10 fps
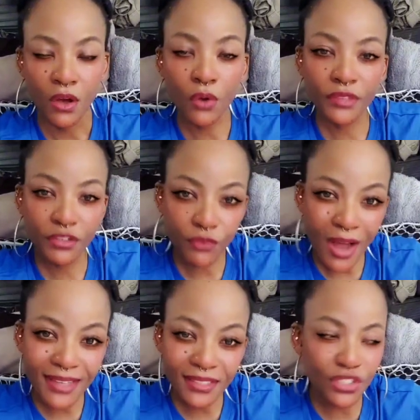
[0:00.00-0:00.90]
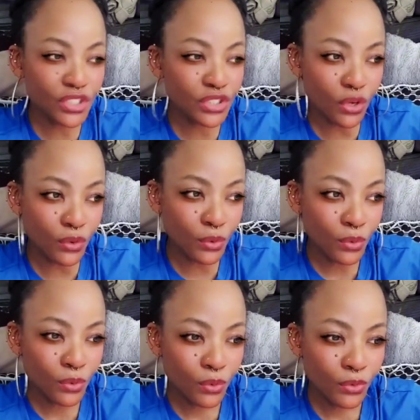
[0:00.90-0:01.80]
Only for us to just go
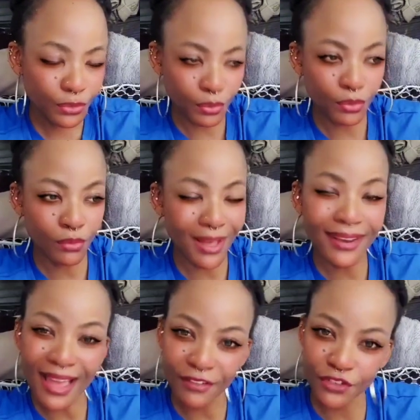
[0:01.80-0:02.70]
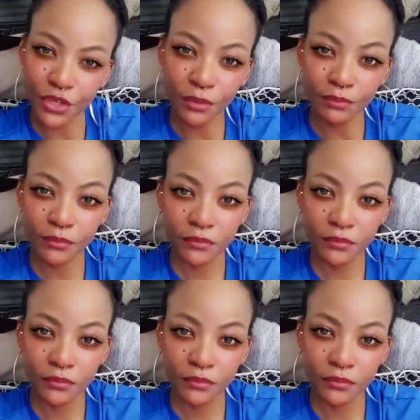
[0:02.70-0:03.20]
through a life term.